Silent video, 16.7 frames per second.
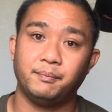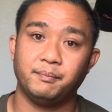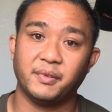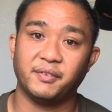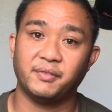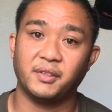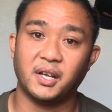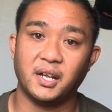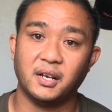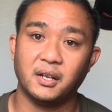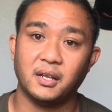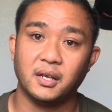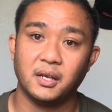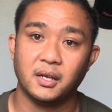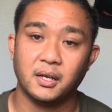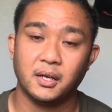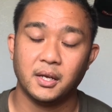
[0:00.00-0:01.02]
If not,
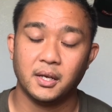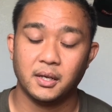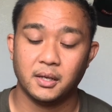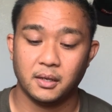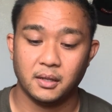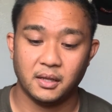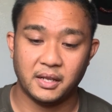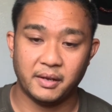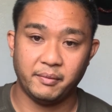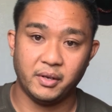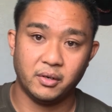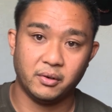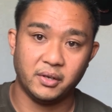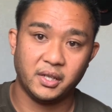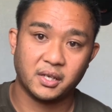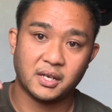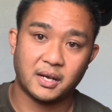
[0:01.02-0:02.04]
let me know
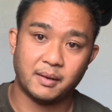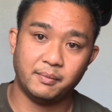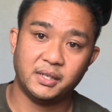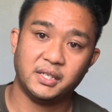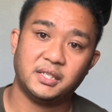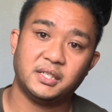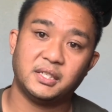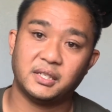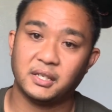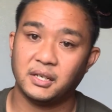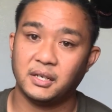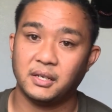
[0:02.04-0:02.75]
in the comments